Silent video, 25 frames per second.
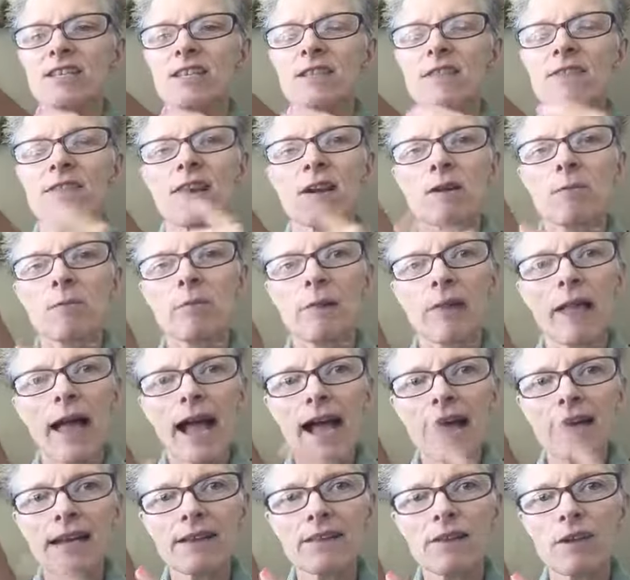they're
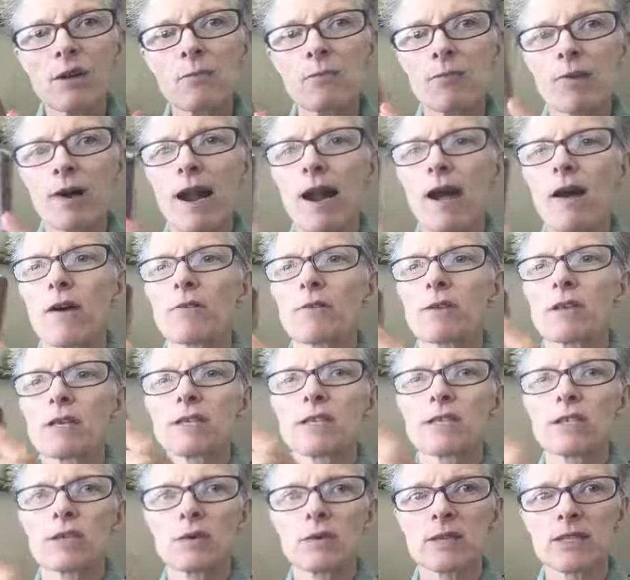black and they're brown,
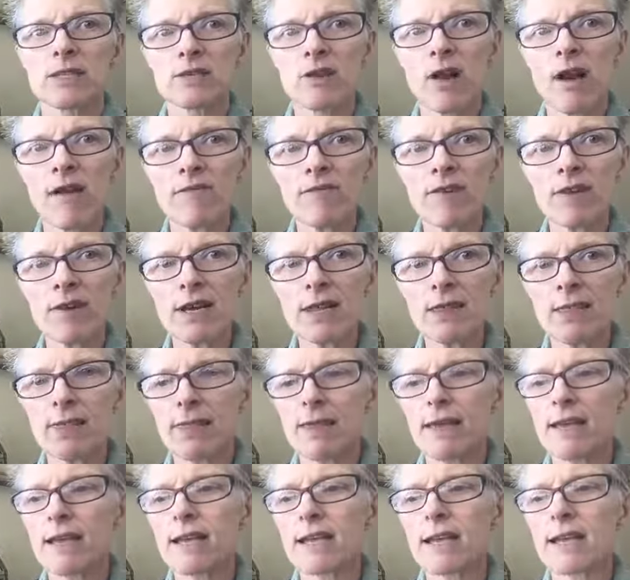so it's not very
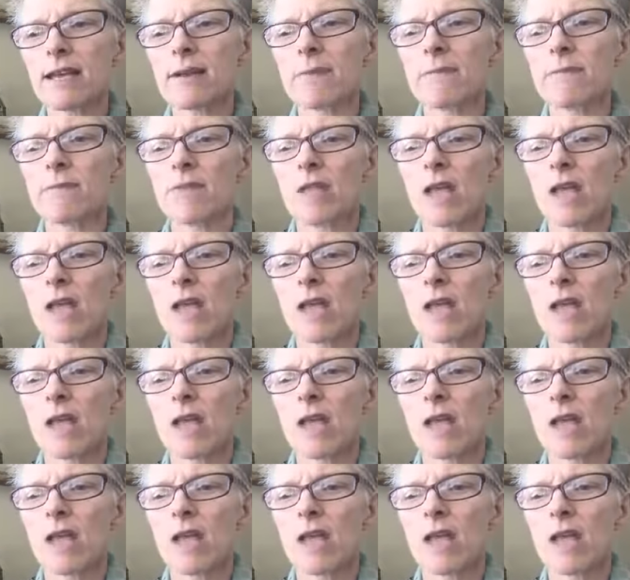thick,